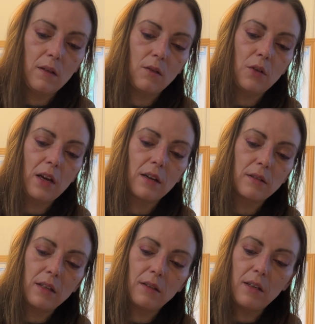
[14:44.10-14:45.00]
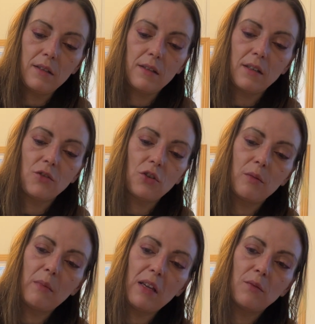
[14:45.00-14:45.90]
Okay, and then this I should have
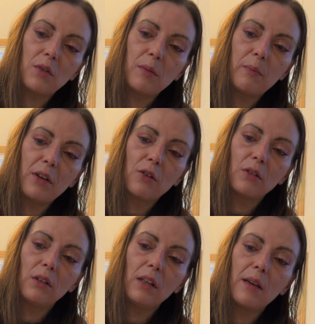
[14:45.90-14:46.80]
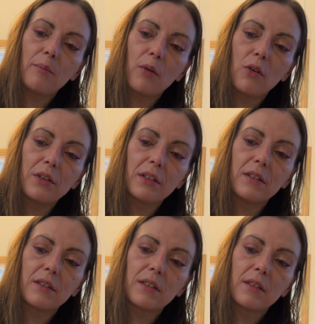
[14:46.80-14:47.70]
made with a bigger lip on
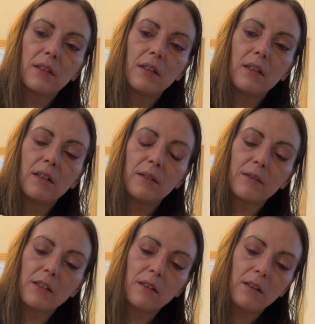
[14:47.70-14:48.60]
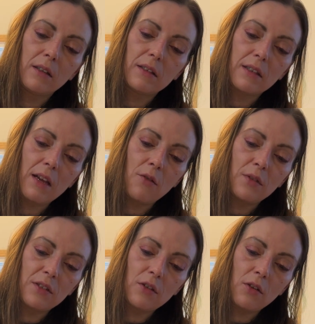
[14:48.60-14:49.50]
it. Because now
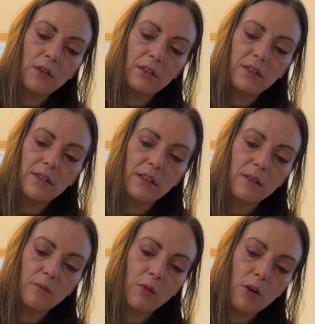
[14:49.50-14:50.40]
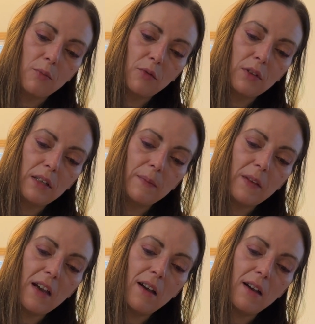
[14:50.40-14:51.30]
it's not going to sit properly.
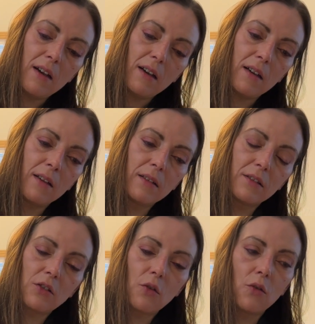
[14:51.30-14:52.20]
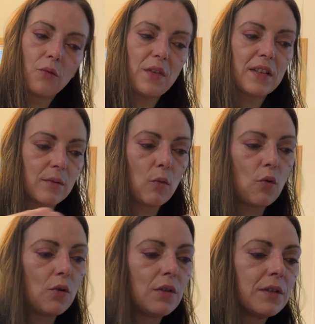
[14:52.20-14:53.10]
So this
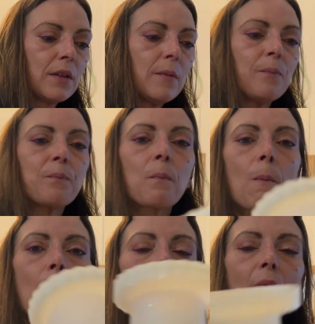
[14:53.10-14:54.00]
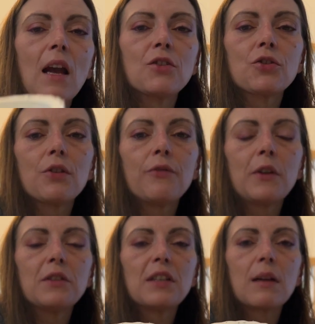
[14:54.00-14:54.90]
mold I should have
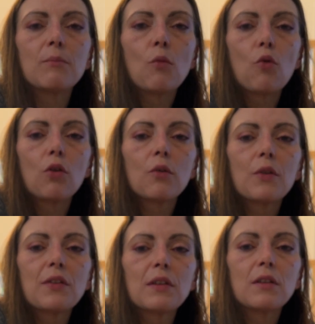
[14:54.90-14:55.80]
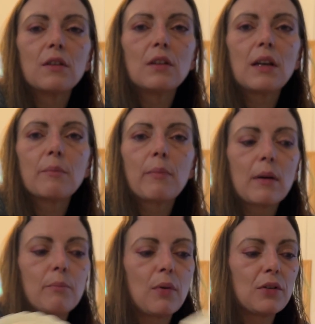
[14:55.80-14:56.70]
filled it up more with a little like
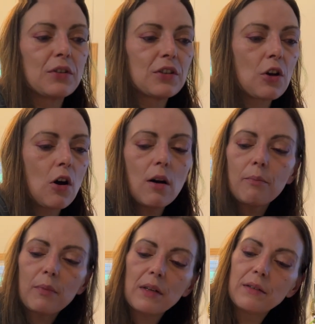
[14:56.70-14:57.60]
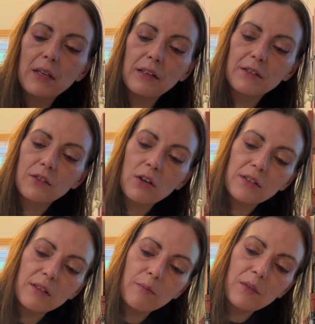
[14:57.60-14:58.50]
bump on the top, and then it's got
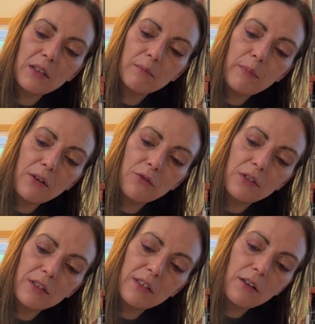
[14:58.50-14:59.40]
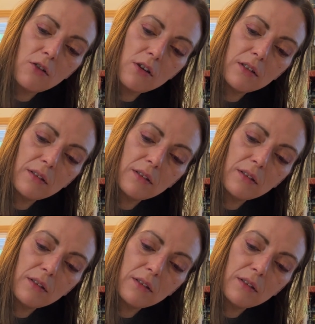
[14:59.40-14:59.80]
something better to sit on.